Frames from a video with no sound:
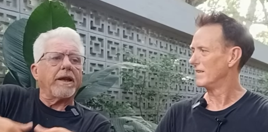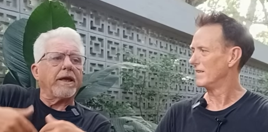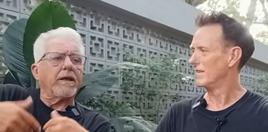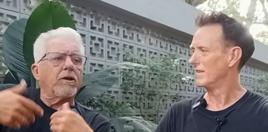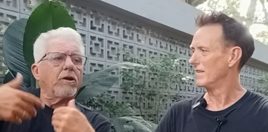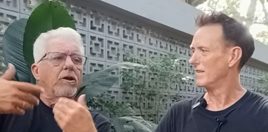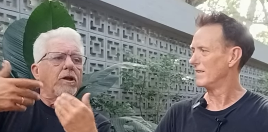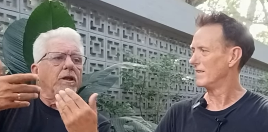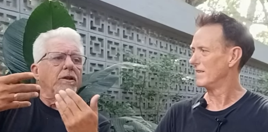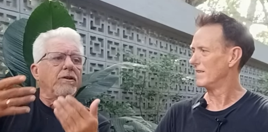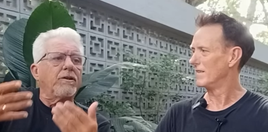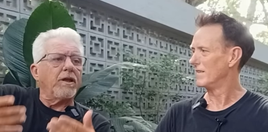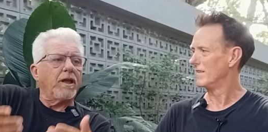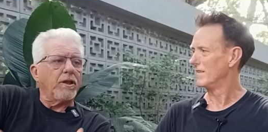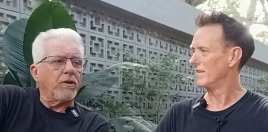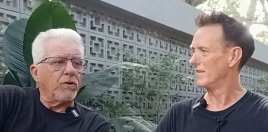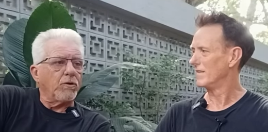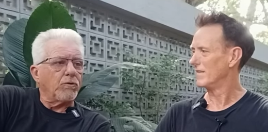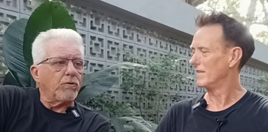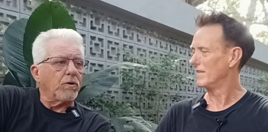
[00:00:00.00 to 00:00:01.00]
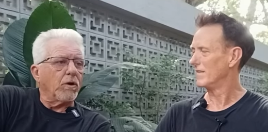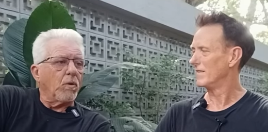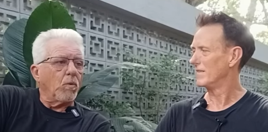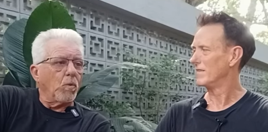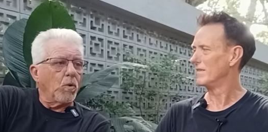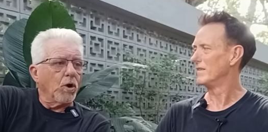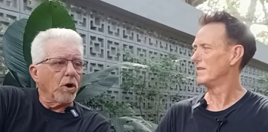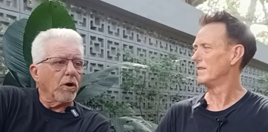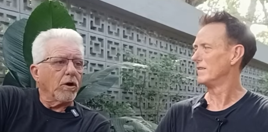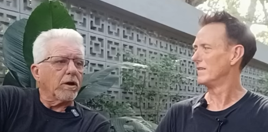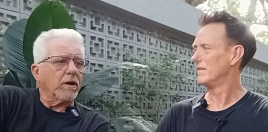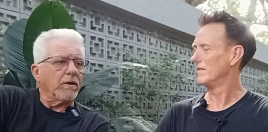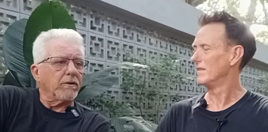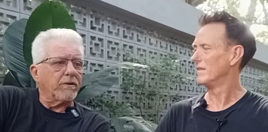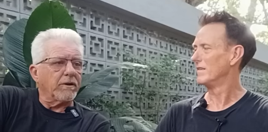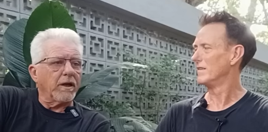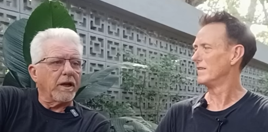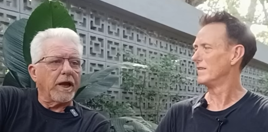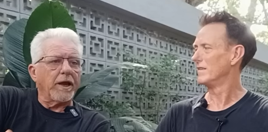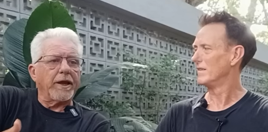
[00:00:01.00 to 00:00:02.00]
Speaker 1: I could continue to work
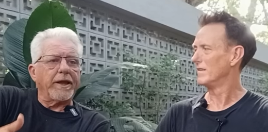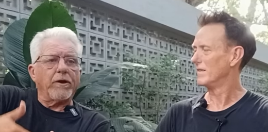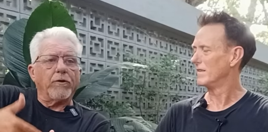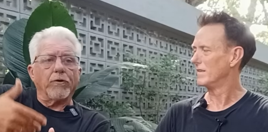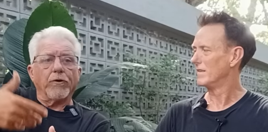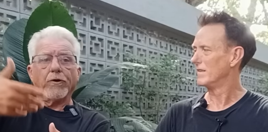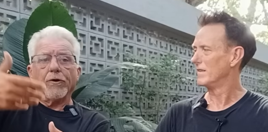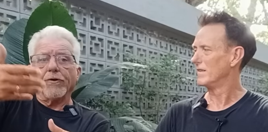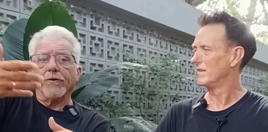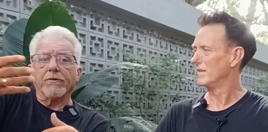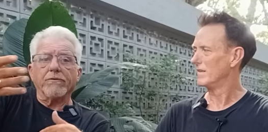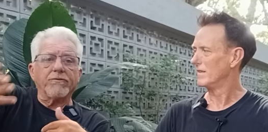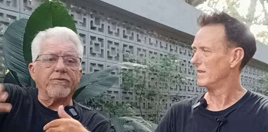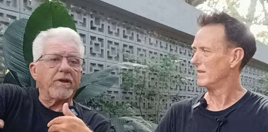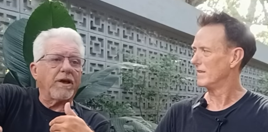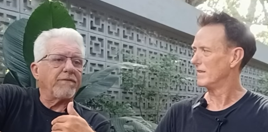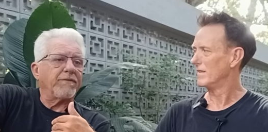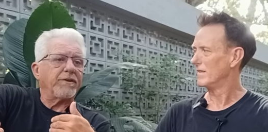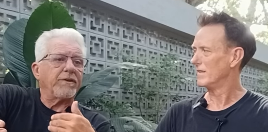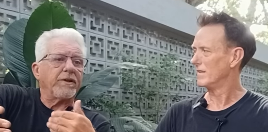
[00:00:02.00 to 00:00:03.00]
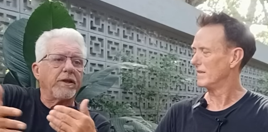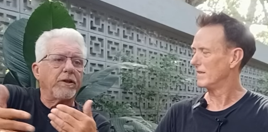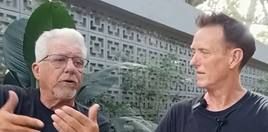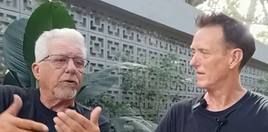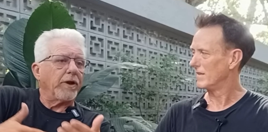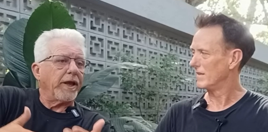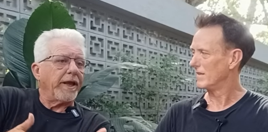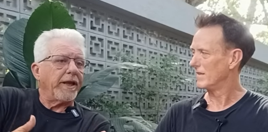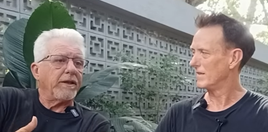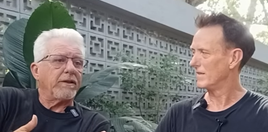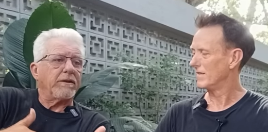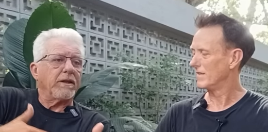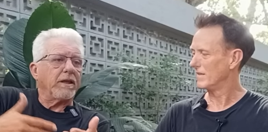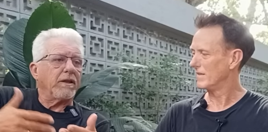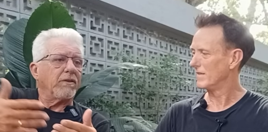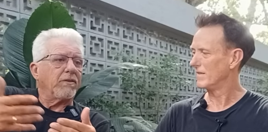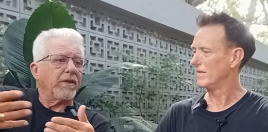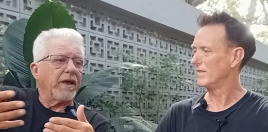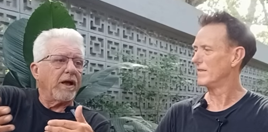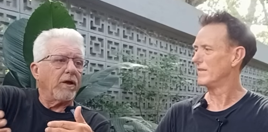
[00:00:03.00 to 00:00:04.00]
until I earned seventeen or
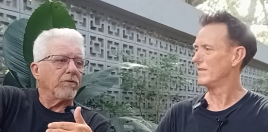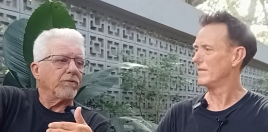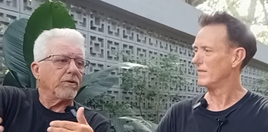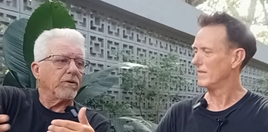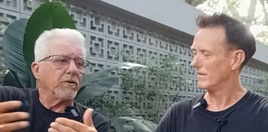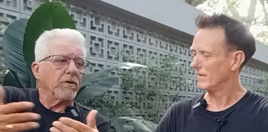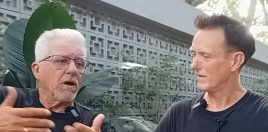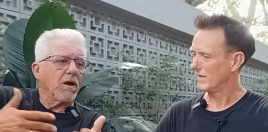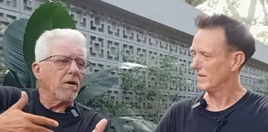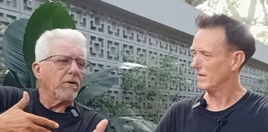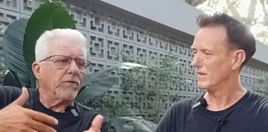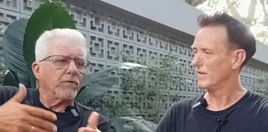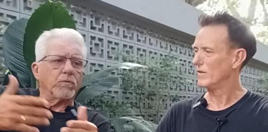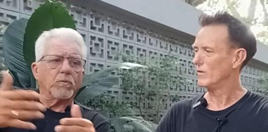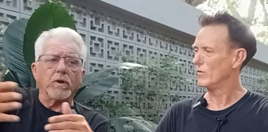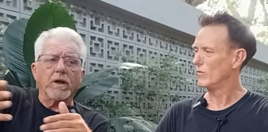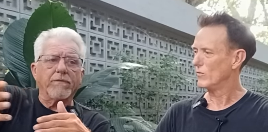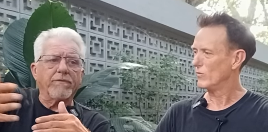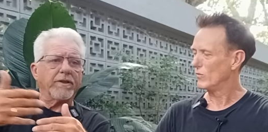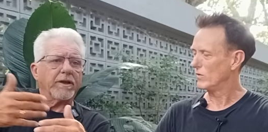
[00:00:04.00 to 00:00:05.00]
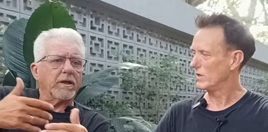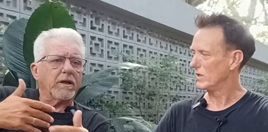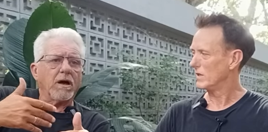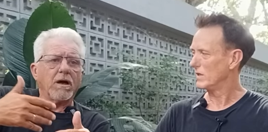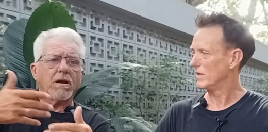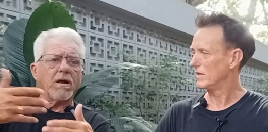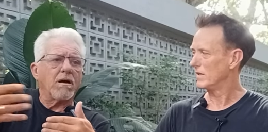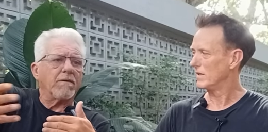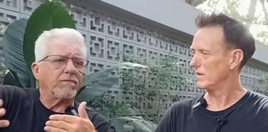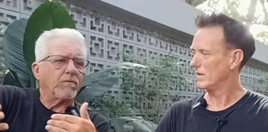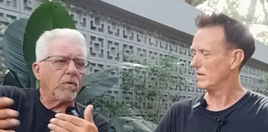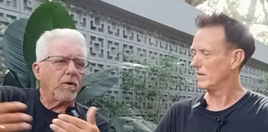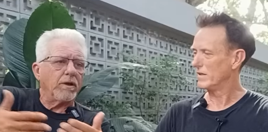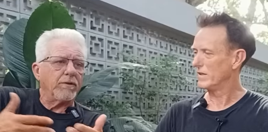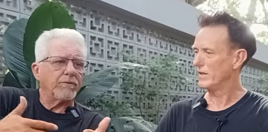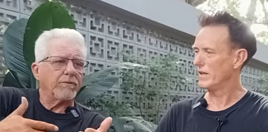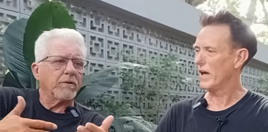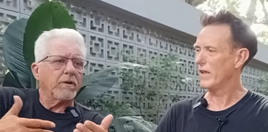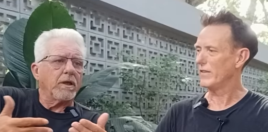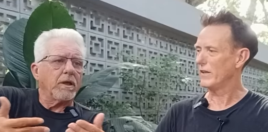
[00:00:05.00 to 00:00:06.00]
eighteen thousand dollars, whatever the cutoff
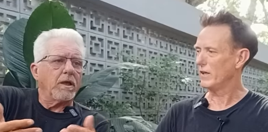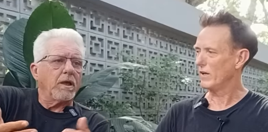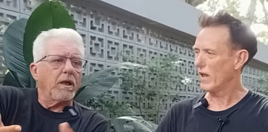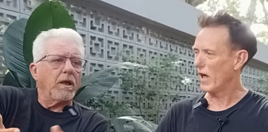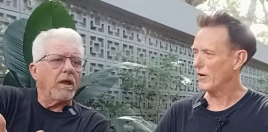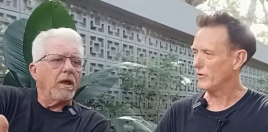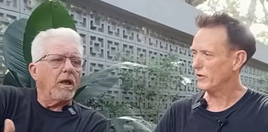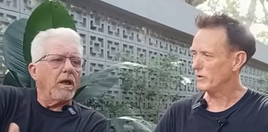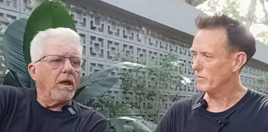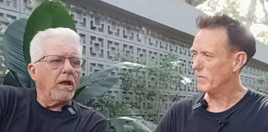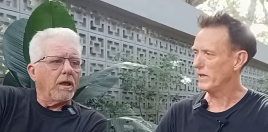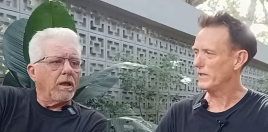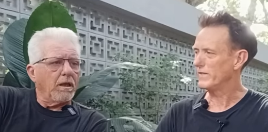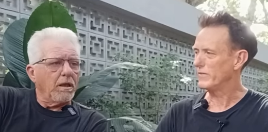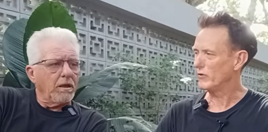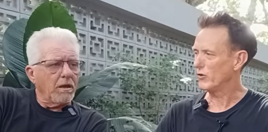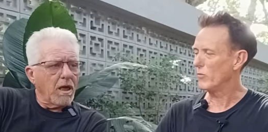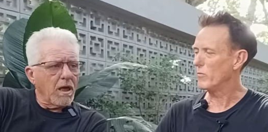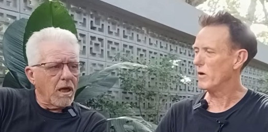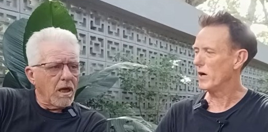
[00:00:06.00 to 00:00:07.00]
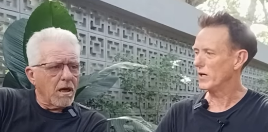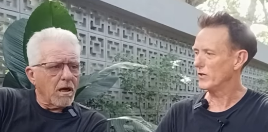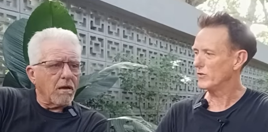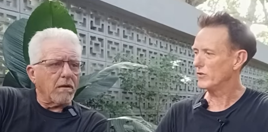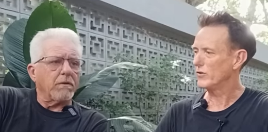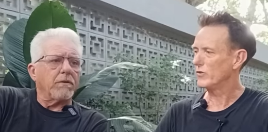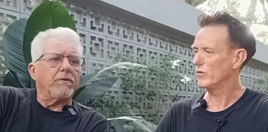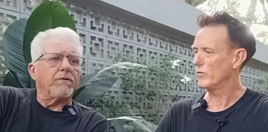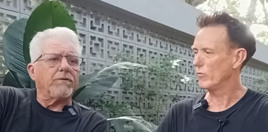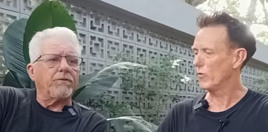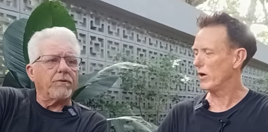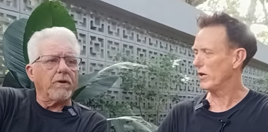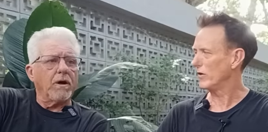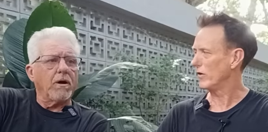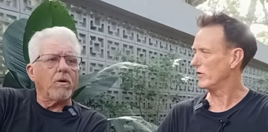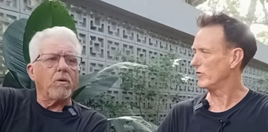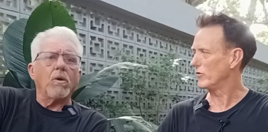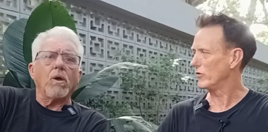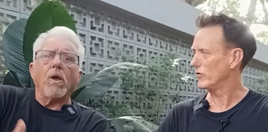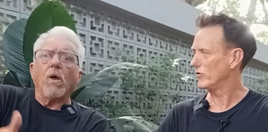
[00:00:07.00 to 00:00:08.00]
was. Yeah,
Speaker 2: they allow you to make so yeah. much.
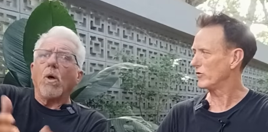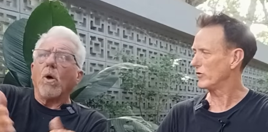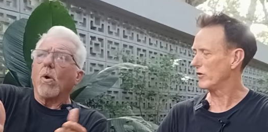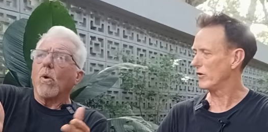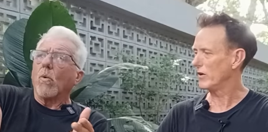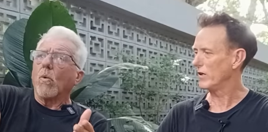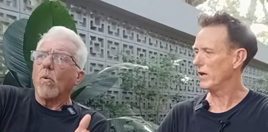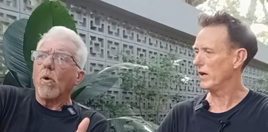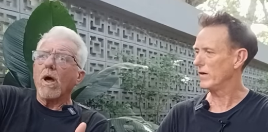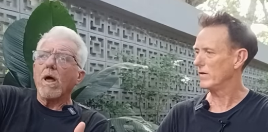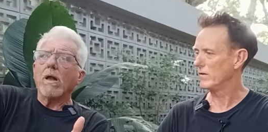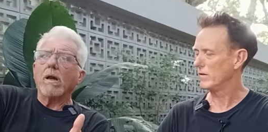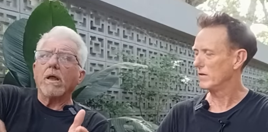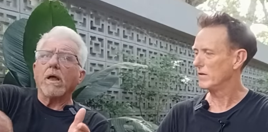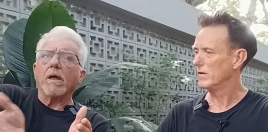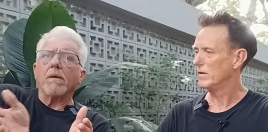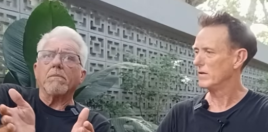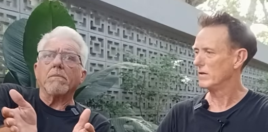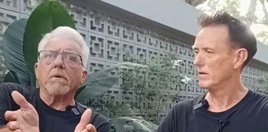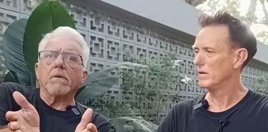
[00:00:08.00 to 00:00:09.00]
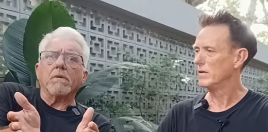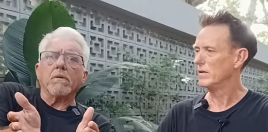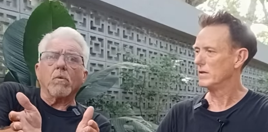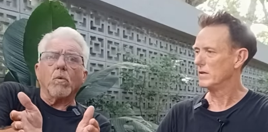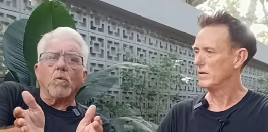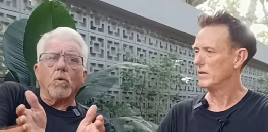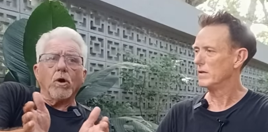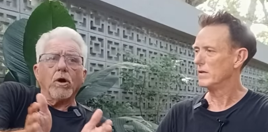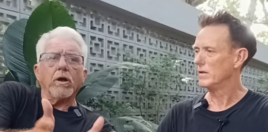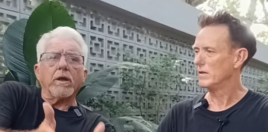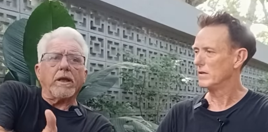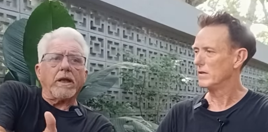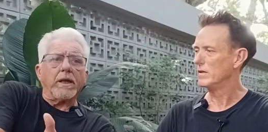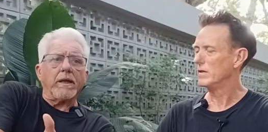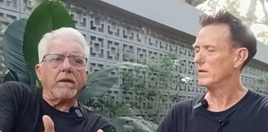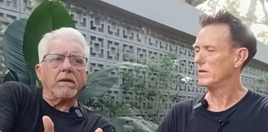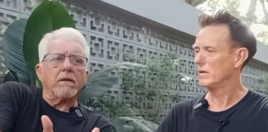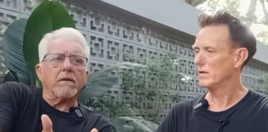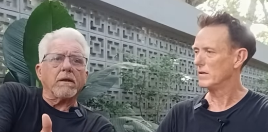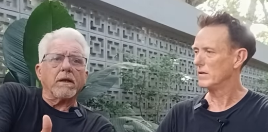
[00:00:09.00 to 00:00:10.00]
Wow, so yeah.
Speaker 1: while I'm
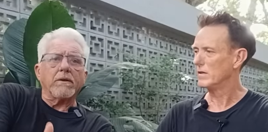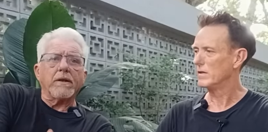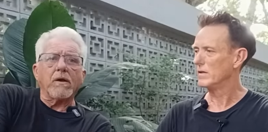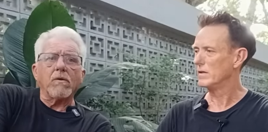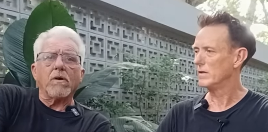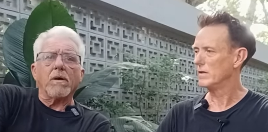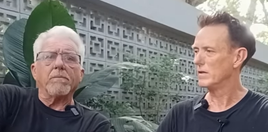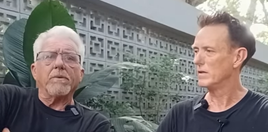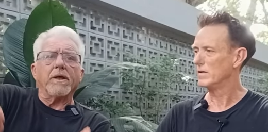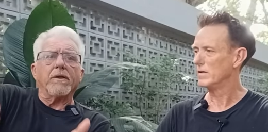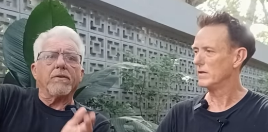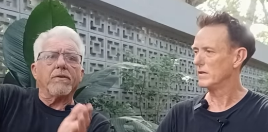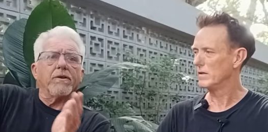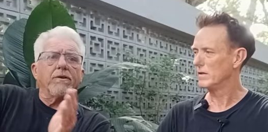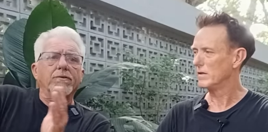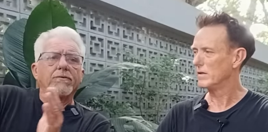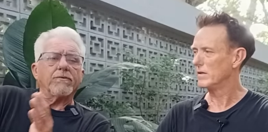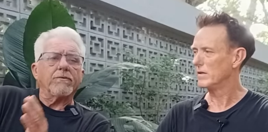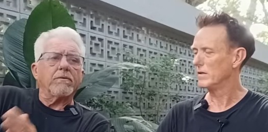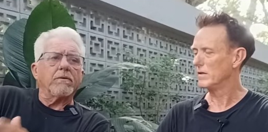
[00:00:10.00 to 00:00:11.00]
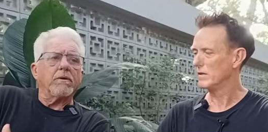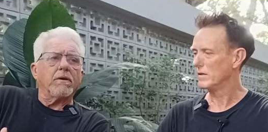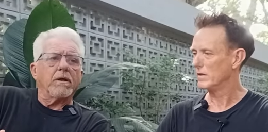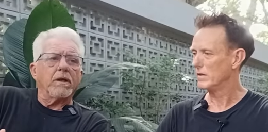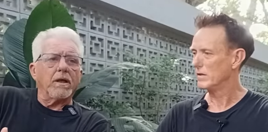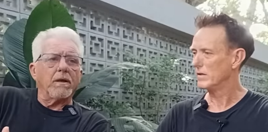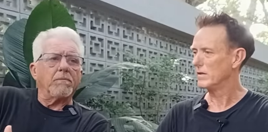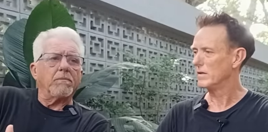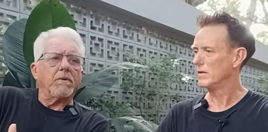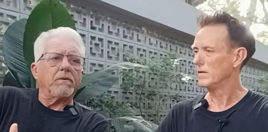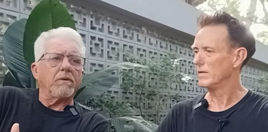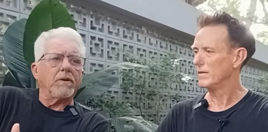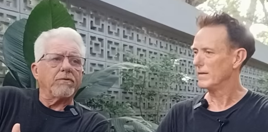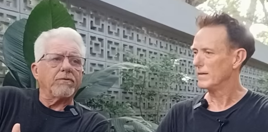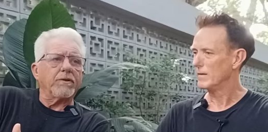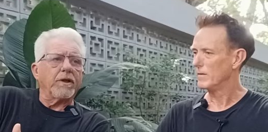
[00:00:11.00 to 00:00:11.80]
working, now I'm getting this this